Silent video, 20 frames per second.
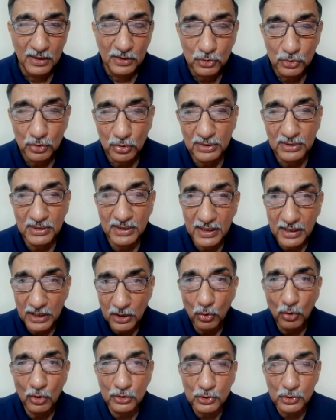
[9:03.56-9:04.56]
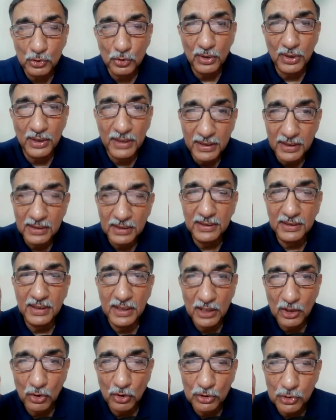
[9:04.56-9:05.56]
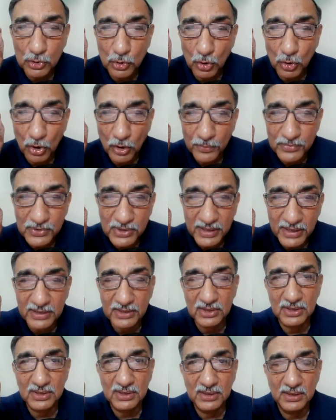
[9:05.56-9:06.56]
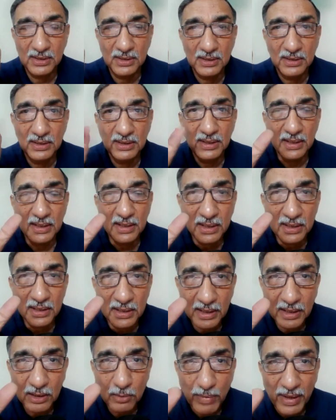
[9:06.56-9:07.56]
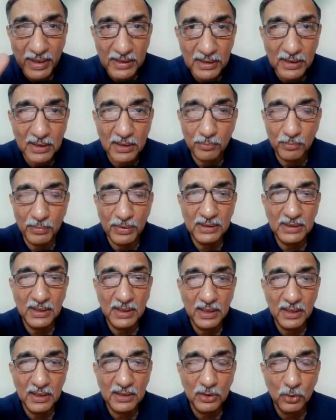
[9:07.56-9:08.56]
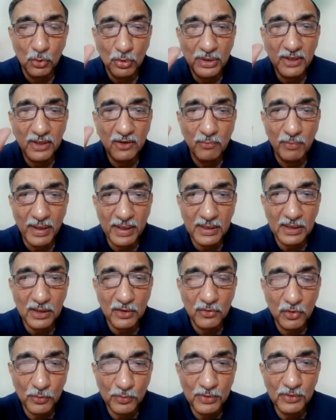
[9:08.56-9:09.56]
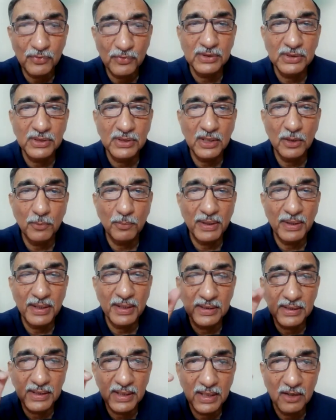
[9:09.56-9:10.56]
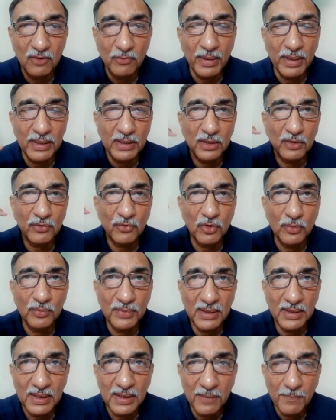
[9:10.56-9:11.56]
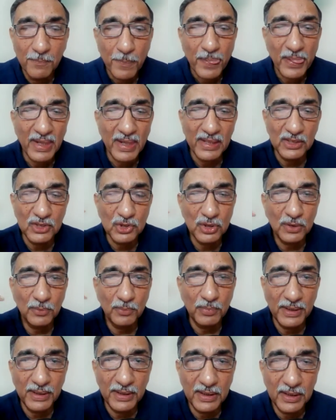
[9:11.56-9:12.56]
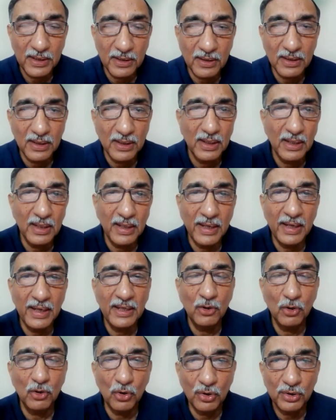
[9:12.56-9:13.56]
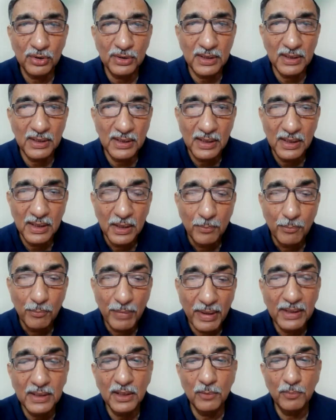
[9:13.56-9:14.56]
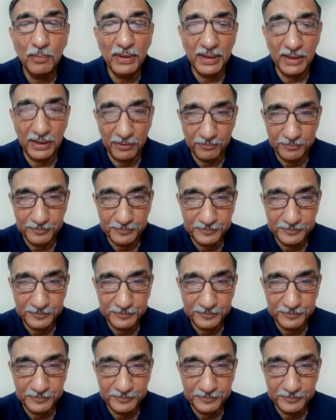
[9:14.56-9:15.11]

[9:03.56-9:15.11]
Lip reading: So they are also real. They are also objects. They contain matter, but don't have matter from the physical plane. They have matter from the astral plane and or the mental plane.